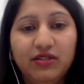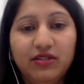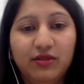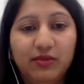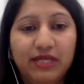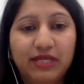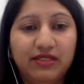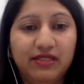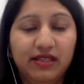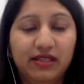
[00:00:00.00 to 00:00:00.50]

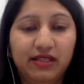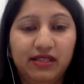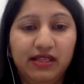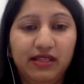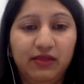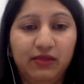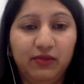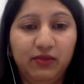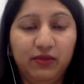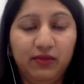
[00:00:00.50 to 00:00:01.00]
So
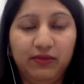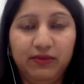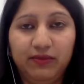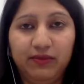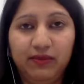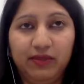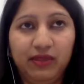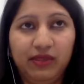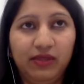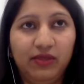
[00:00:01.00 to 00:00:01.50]
basically, it would
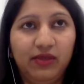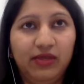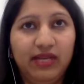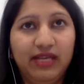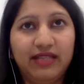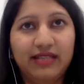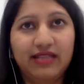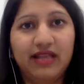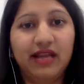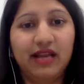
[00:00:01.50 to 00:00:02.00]
look
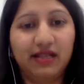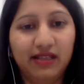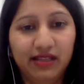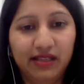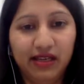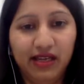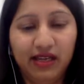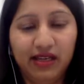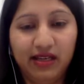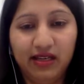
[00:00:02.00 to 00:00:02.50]
exactly
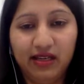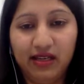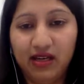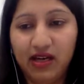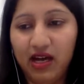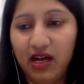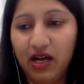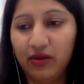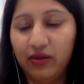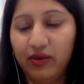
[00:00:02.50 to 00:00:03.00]
like
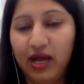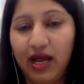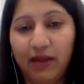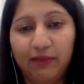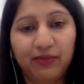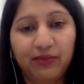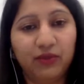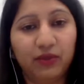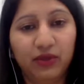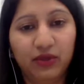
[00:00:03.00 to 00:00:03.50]
how
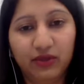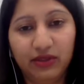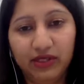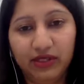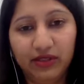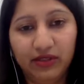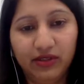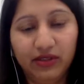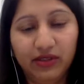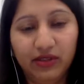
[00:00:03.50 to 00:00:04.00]
apps would look
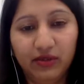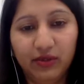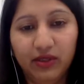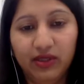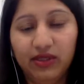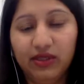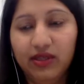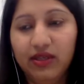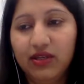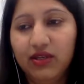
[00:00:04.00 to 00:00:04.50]
in the real
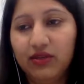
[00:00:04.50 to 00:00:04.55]
world.